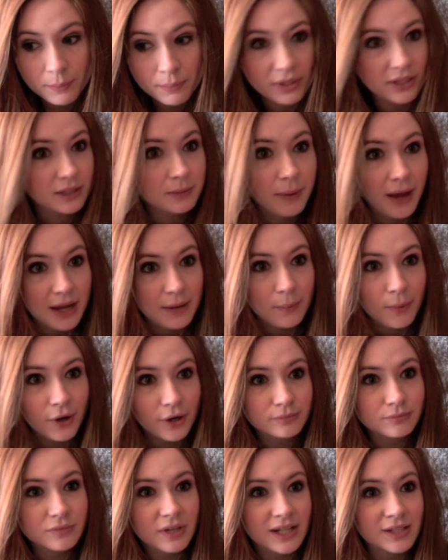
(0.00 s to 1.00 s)
Billie
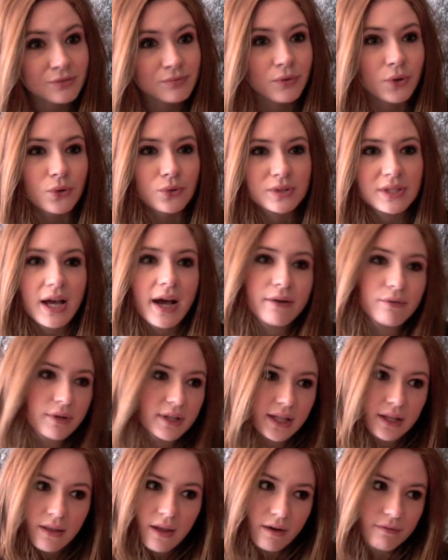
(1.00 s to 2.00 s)
Piper as Rose. I
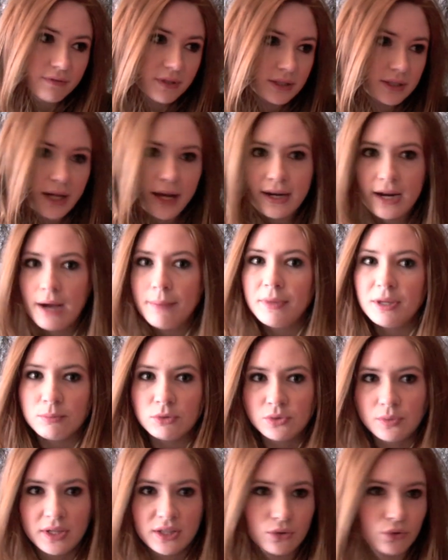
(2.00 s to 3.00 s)
really loved the dynamic
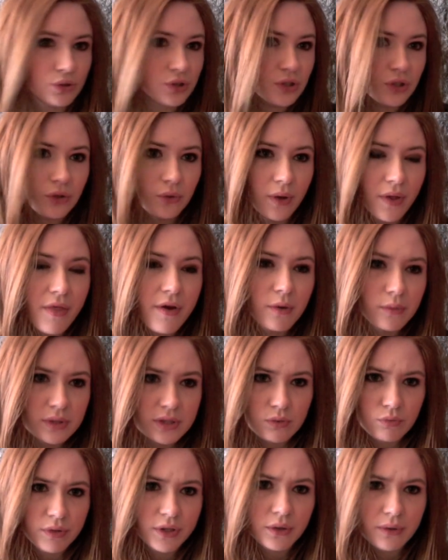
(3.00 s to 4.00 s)
between those two, and there
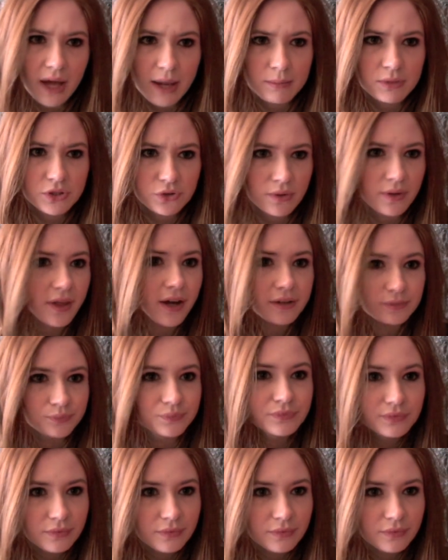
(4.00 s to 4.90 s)
was a real chemistry there.